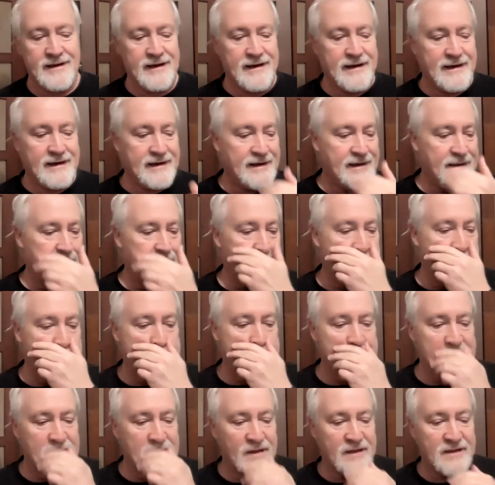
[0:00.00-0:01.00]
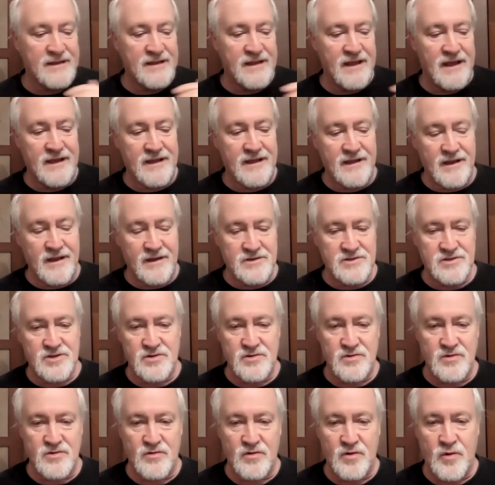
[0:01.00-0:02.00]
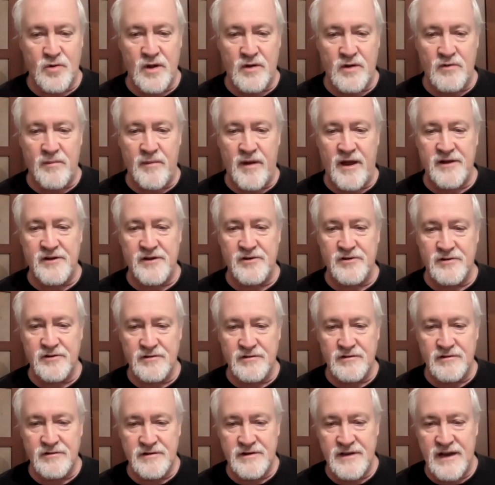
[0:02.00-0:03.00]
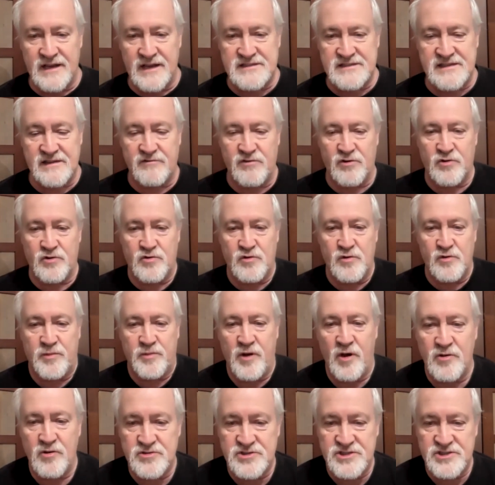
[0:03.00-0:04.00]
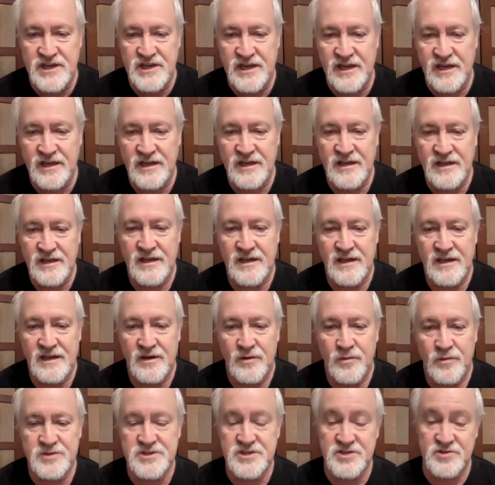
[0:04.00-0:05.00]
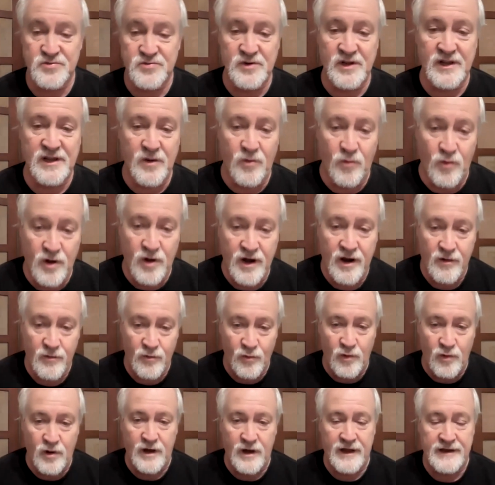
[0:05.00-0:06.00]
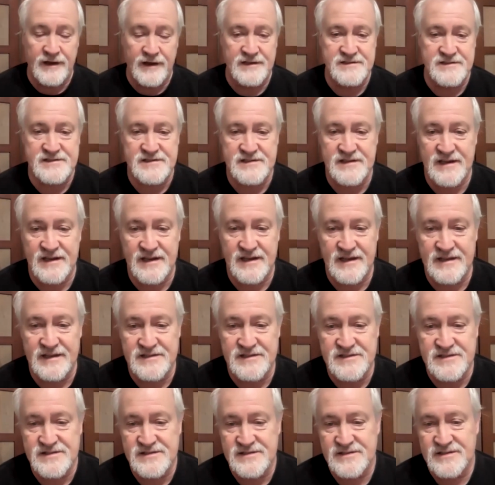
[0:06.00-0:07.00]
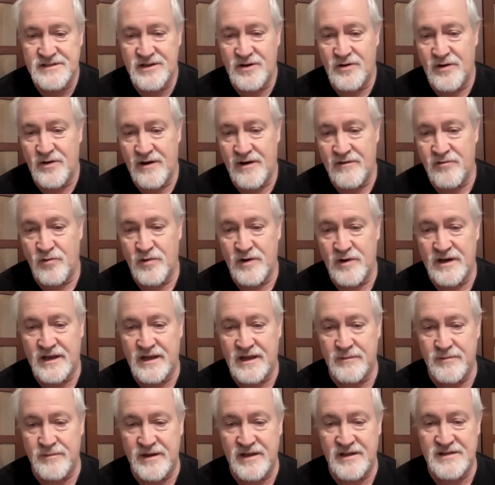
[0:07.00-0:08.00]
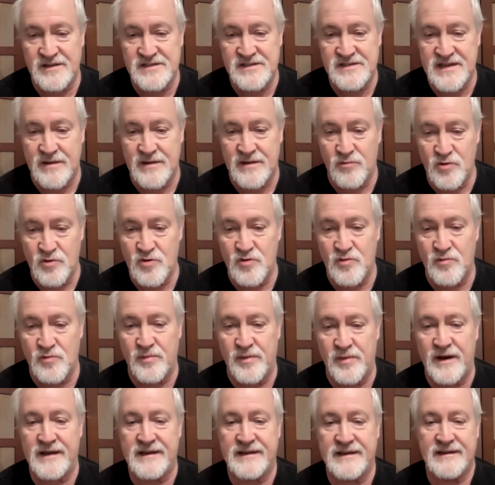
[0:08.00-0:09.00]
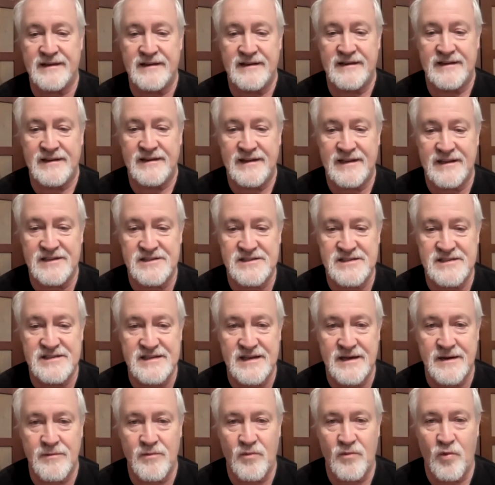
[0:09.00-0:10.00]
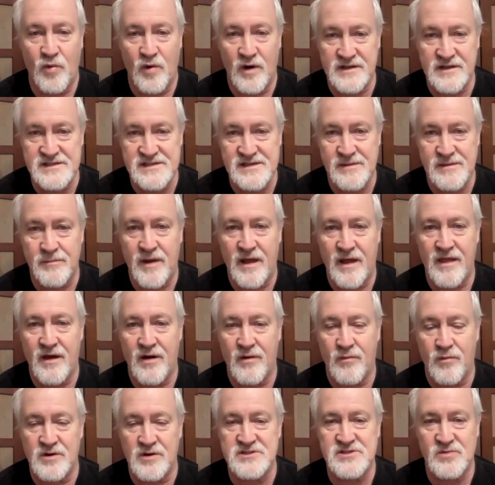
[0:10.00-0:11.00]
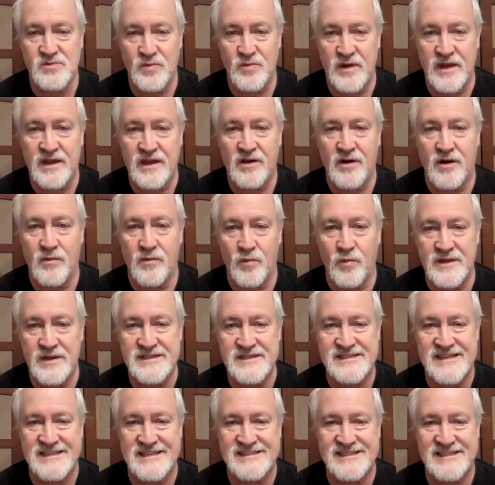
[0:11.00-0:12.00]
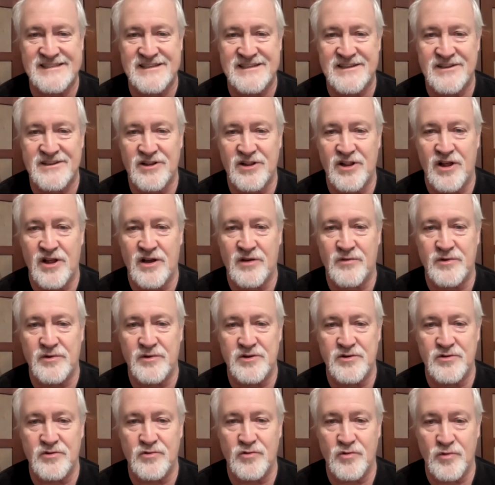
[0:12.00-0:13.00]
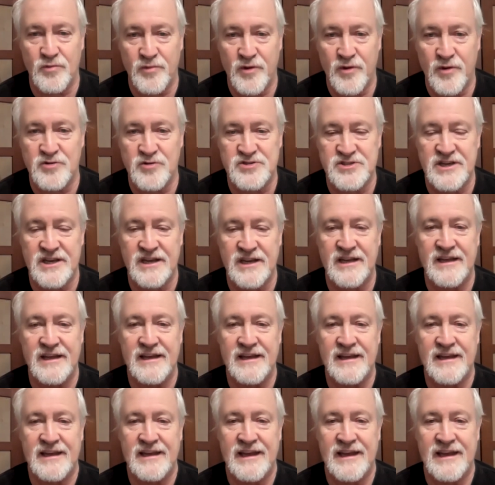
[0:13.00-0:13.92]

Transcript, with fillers: Um, quick reminder: next level group coaching which is really one on one. It's uh, it's you know everyone can be in the same room, but it's um, once a month, uh, once a week on Wednesdays at ten o'clock. We do group coaching,